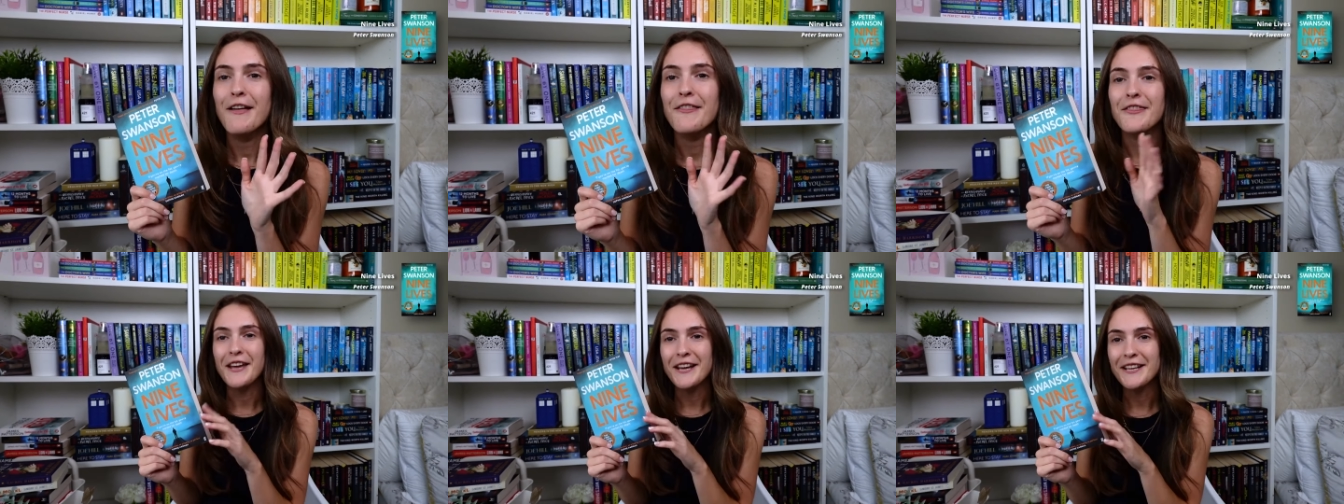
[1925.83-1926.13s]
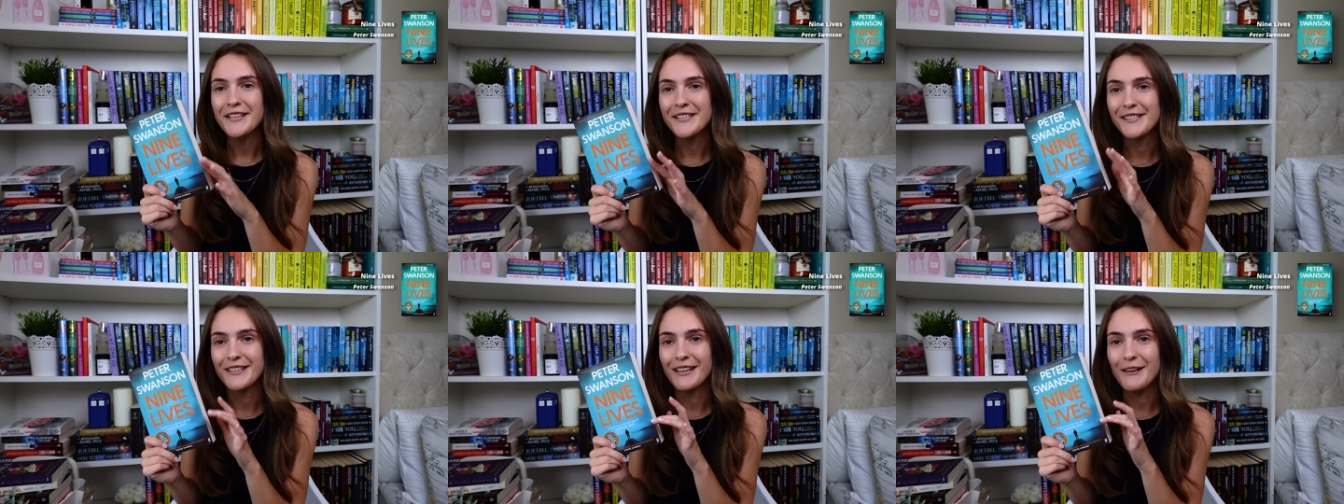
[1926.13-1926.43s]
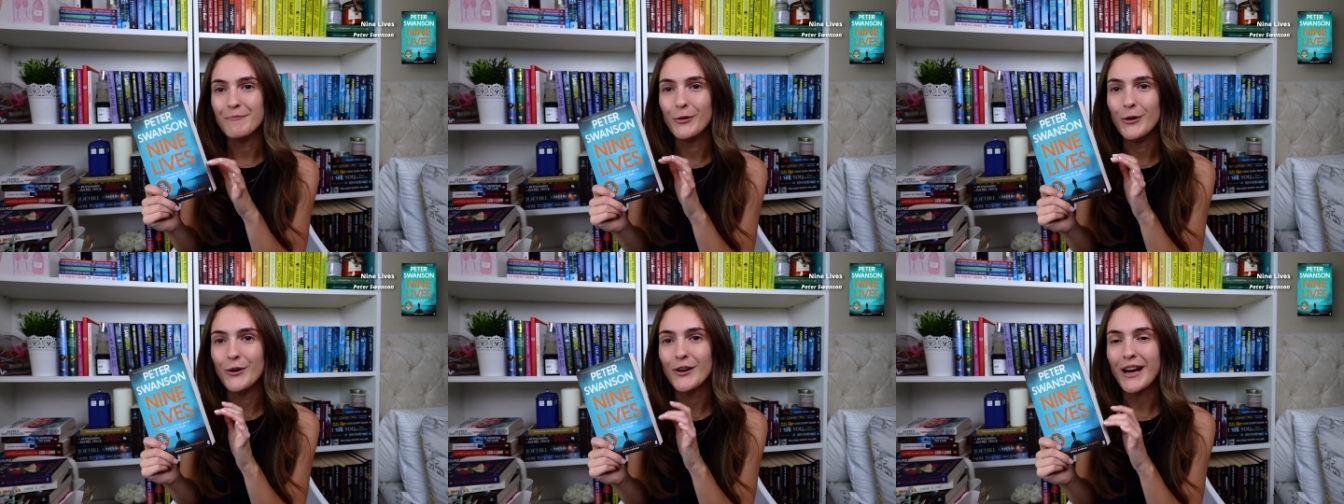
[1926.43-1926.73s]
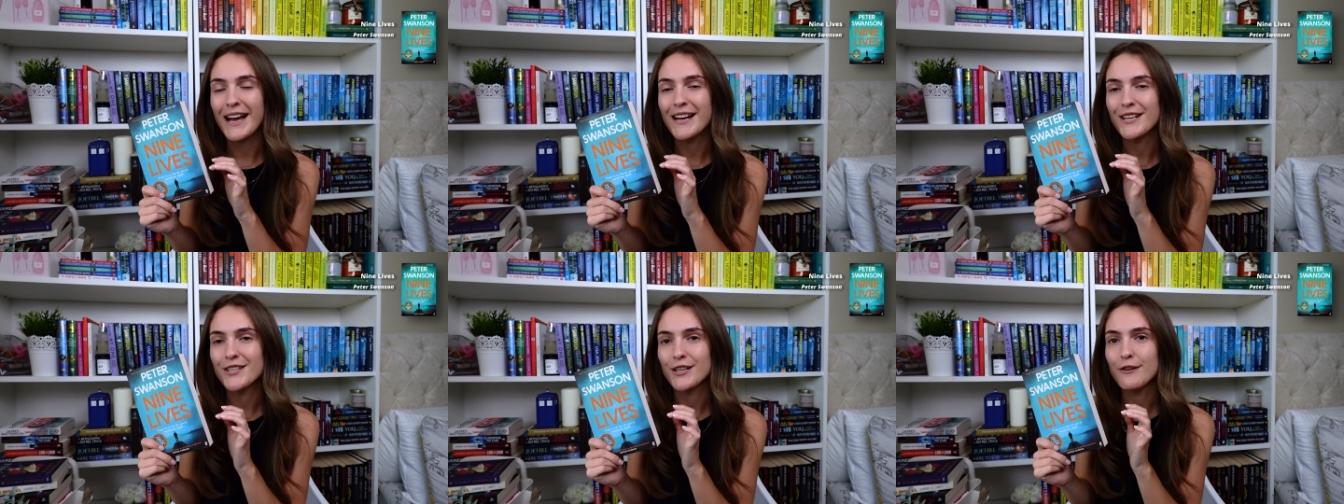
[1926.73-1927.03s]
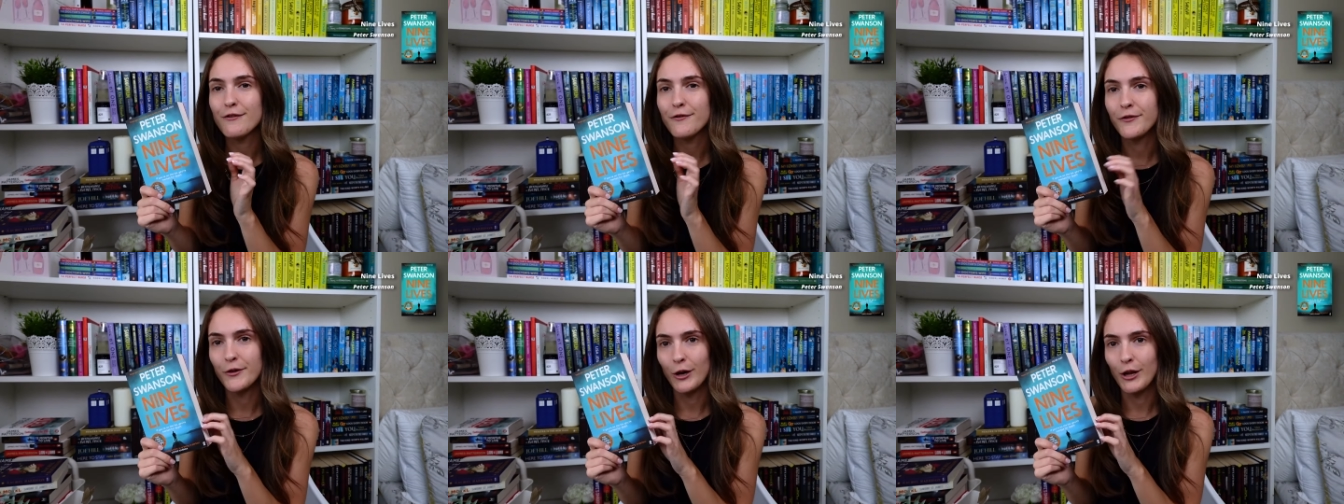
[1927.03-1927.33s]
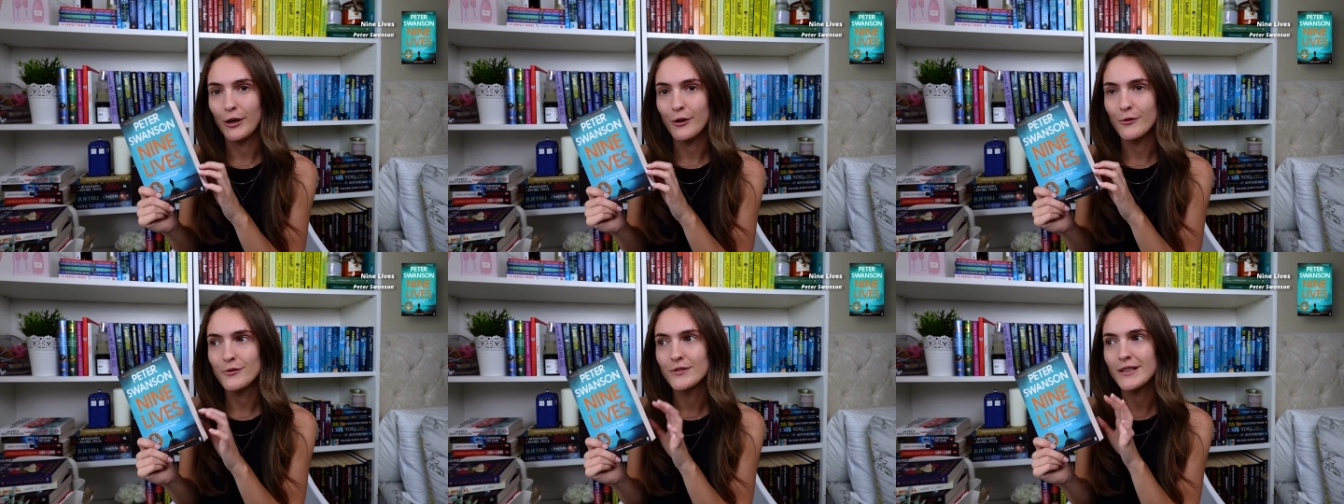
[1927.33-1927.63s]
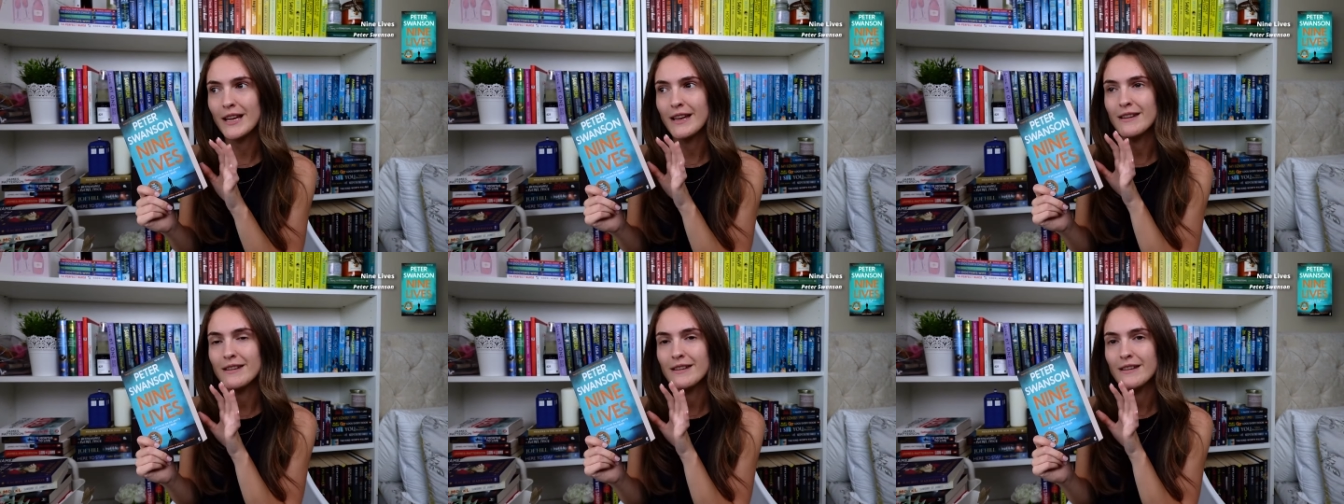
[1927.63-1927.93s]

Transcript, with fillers: This book actually follows,